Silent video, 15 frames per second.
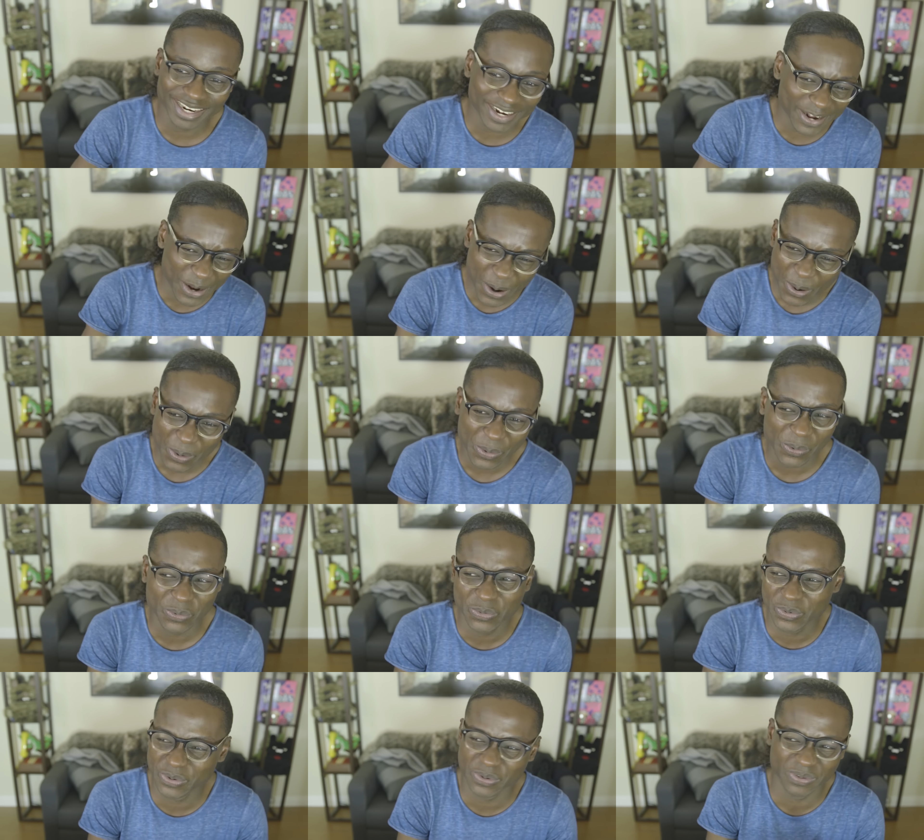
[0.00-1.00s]
you
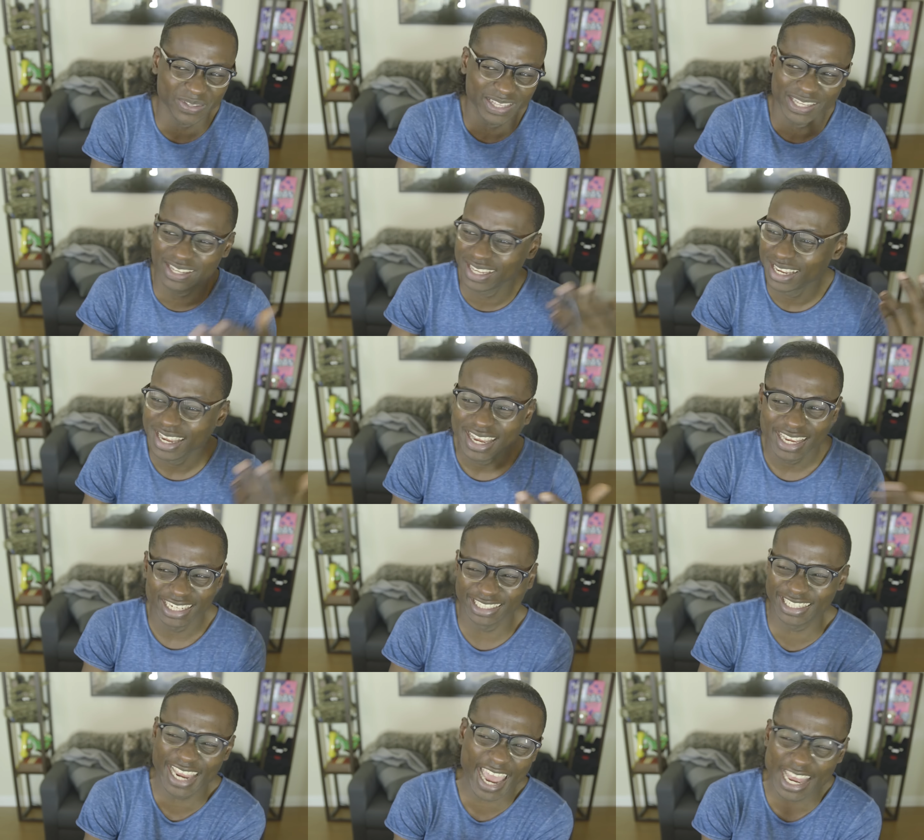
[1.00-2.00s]
know, the
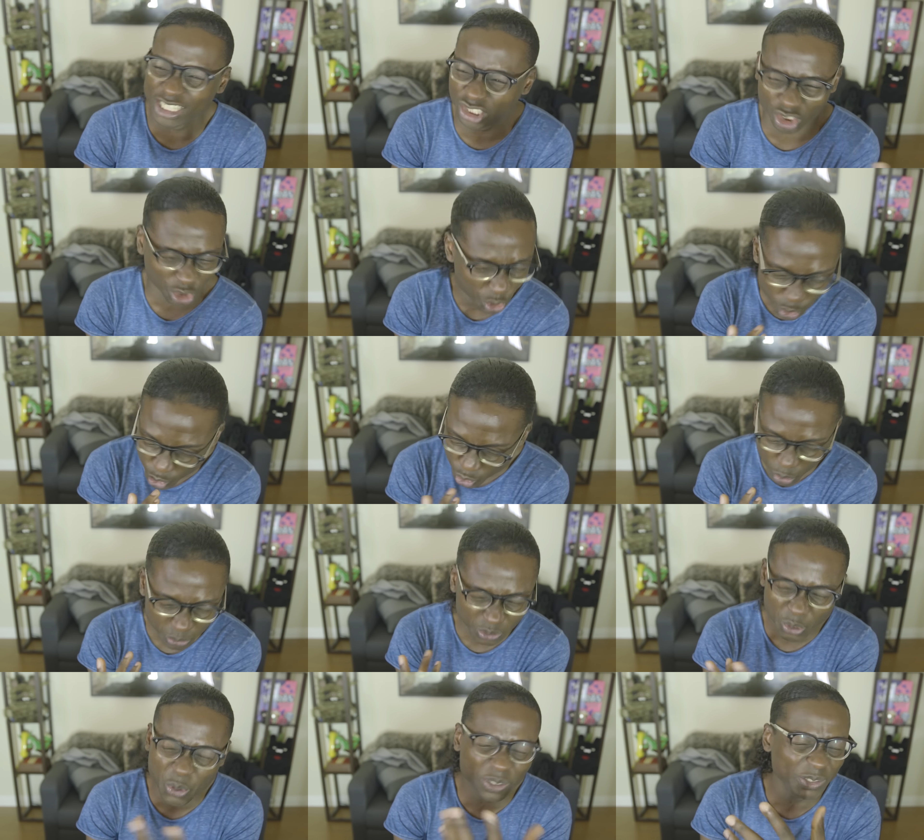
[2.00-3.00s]

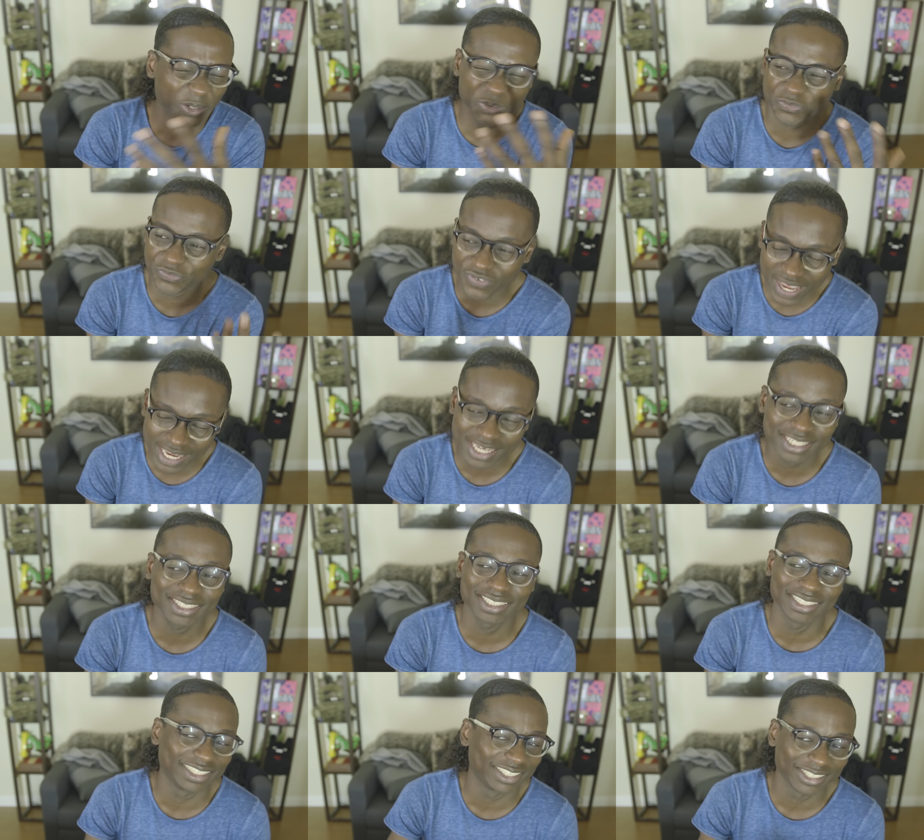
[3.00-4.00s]
tattoos on your
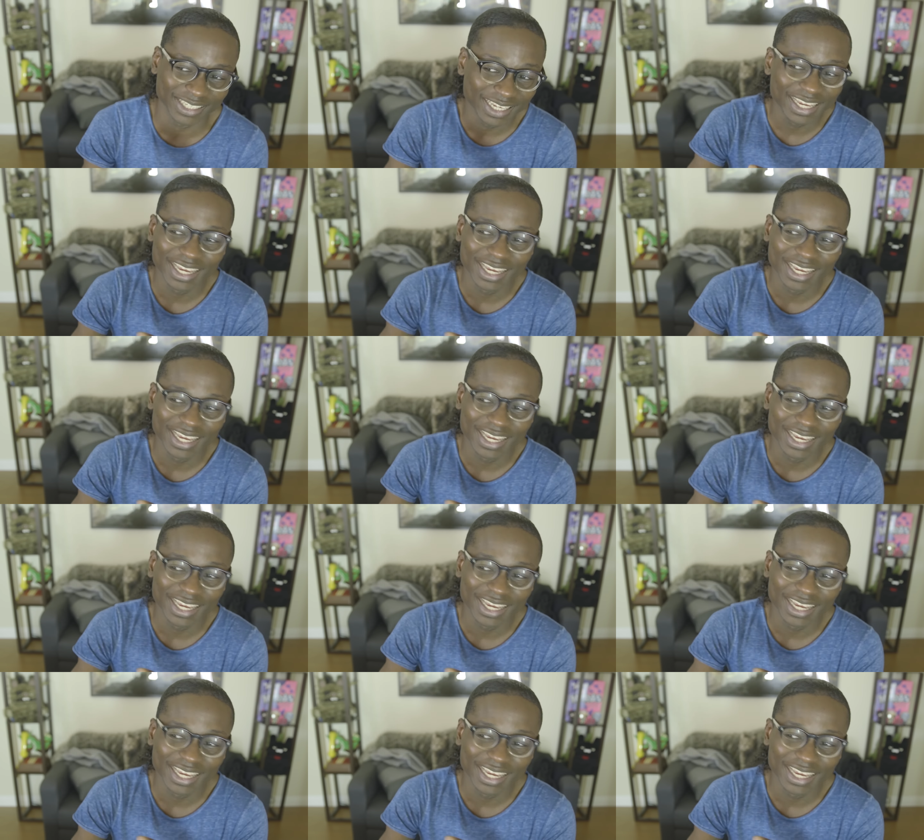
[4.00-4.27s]
face is.